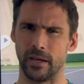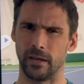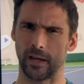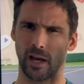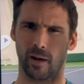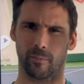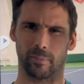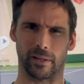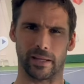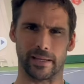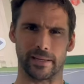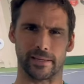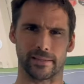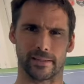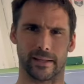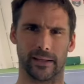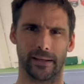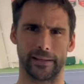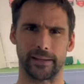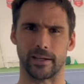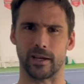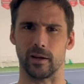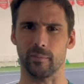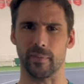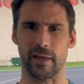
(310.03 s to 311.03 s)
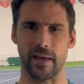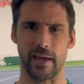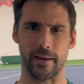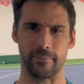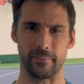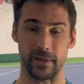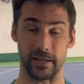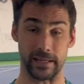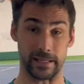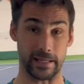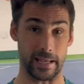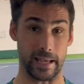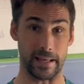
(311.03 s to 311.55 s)
I'll place a link up there
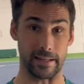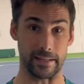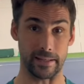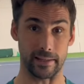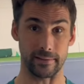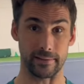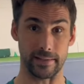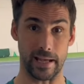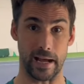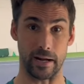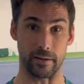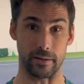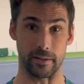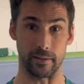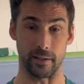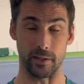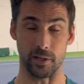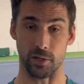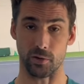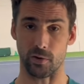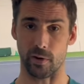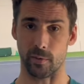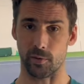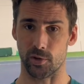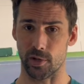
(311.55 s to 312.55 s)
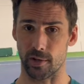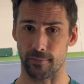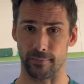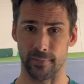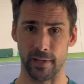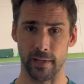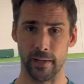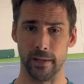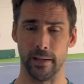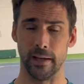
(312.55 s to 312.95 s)
and again down in the description